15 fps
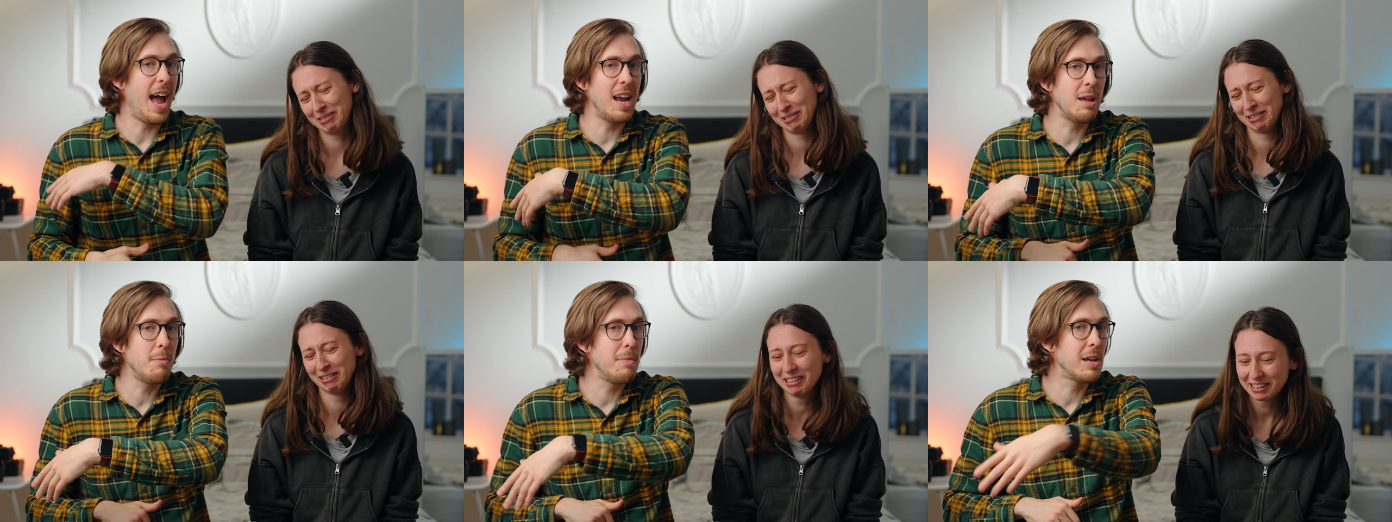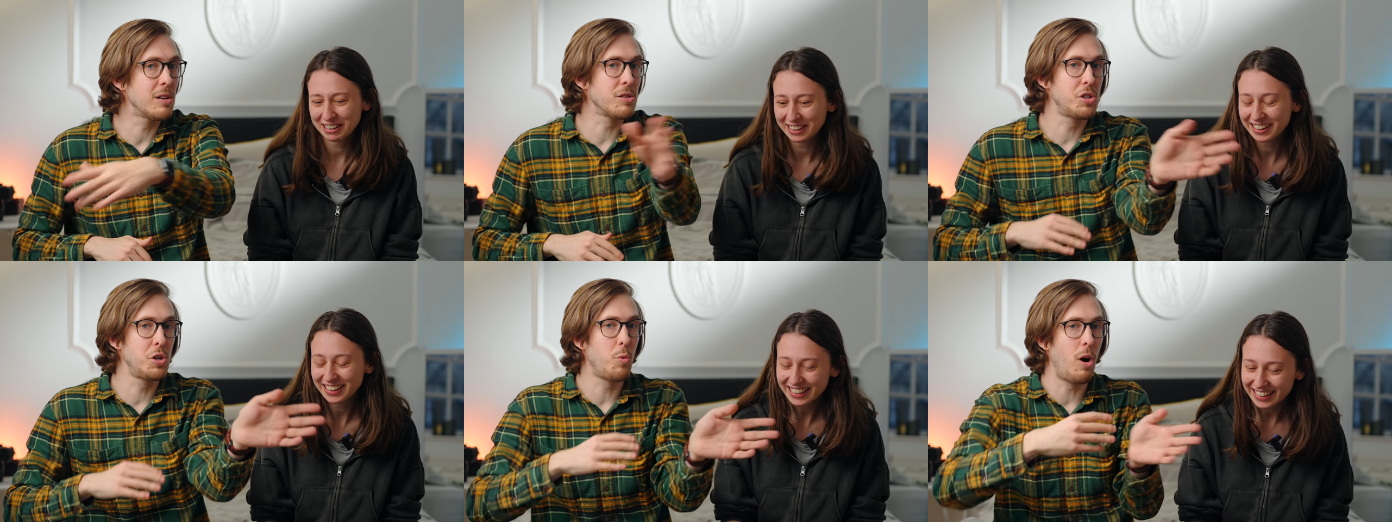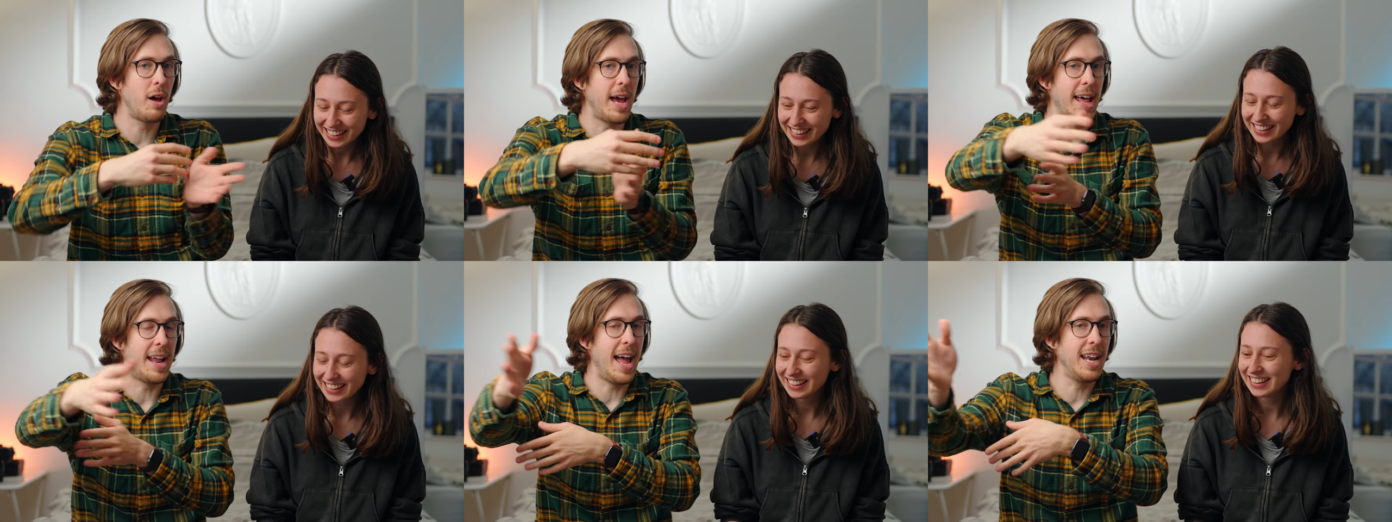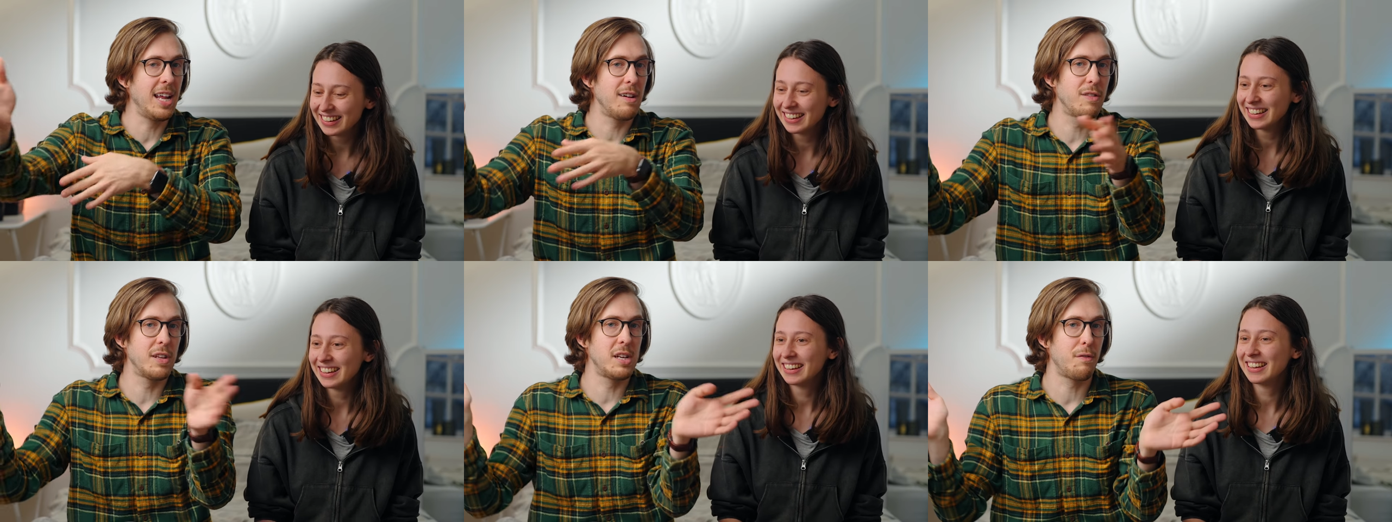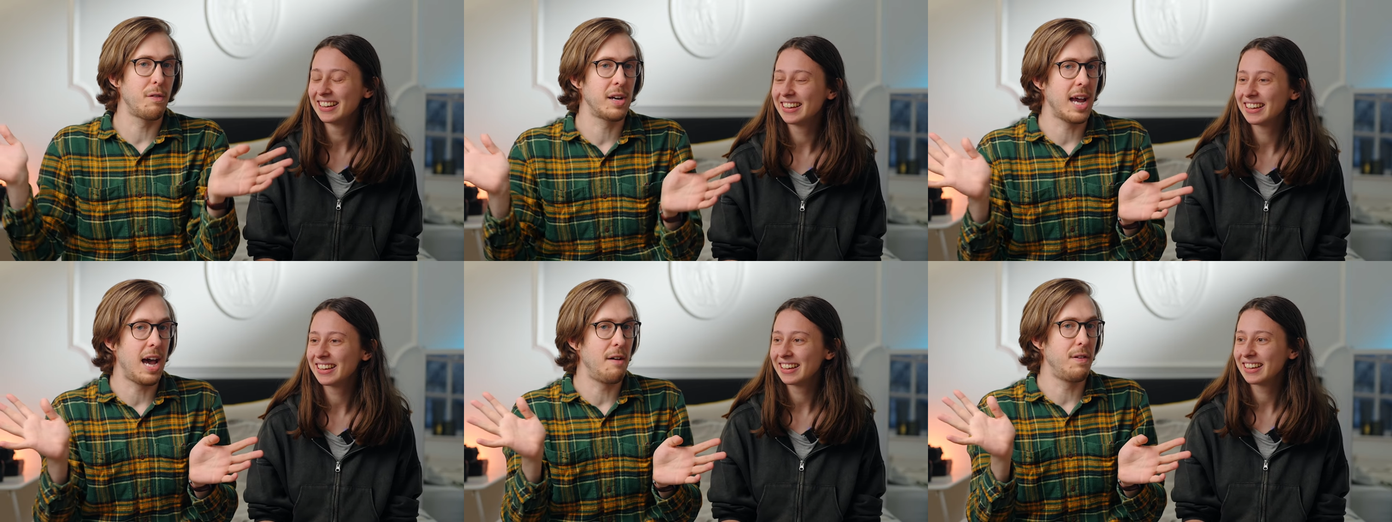Speaker 1: any meals you want at any of the
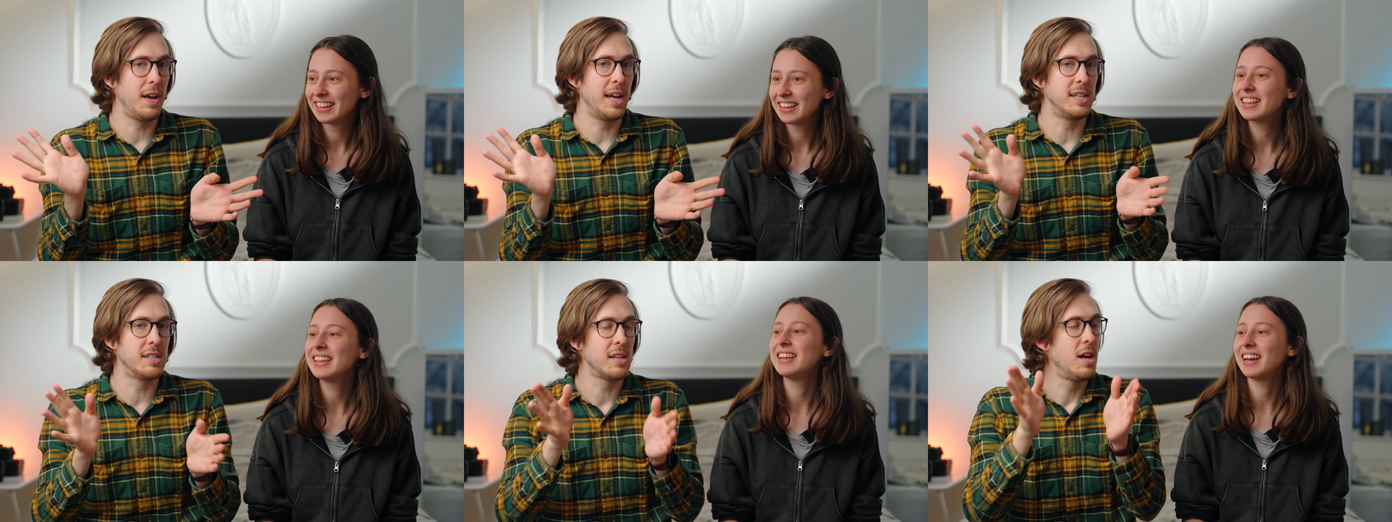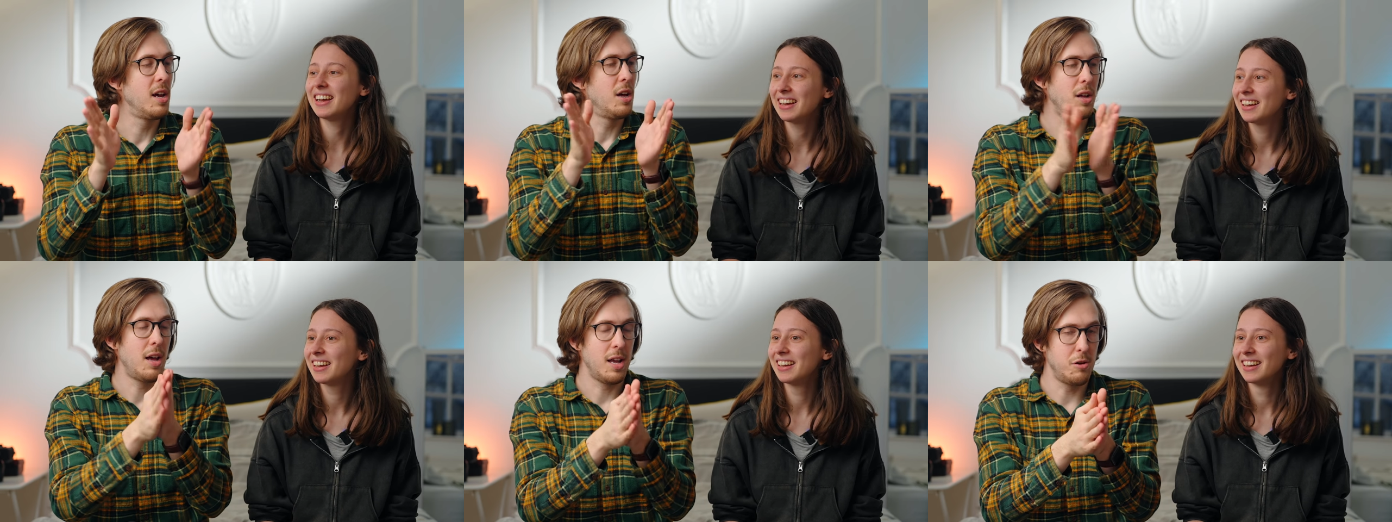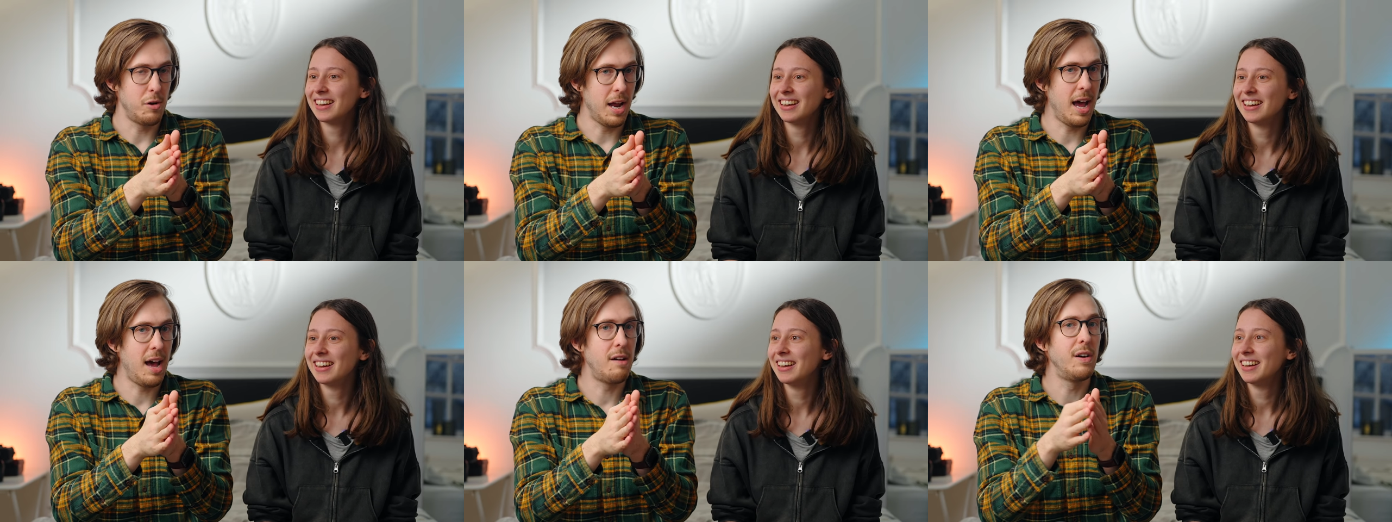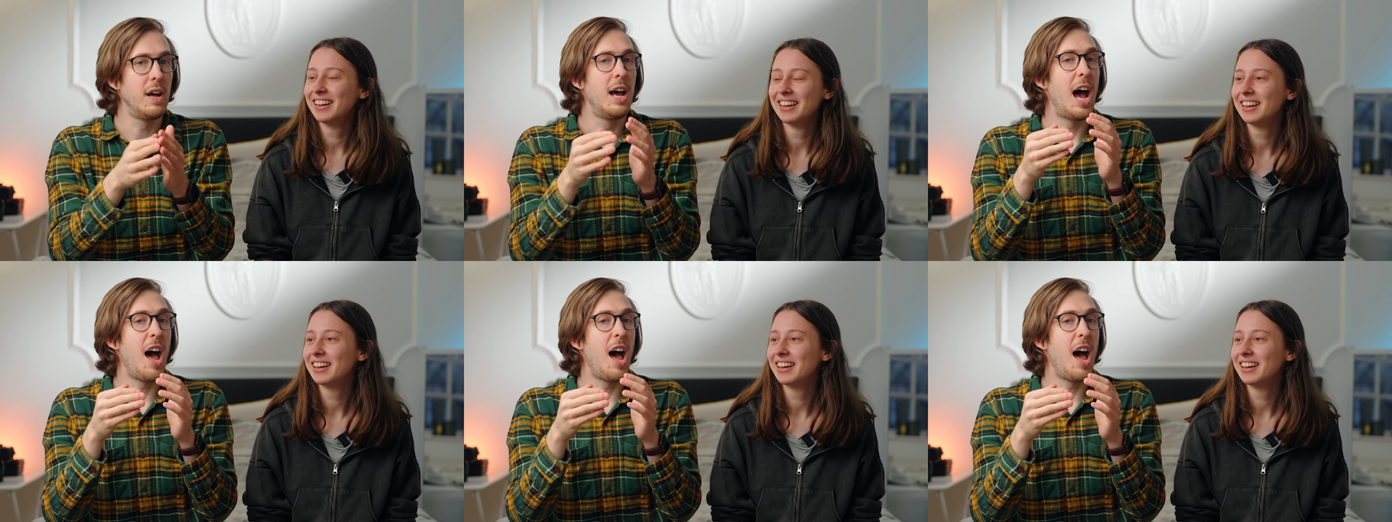different cafes you can have,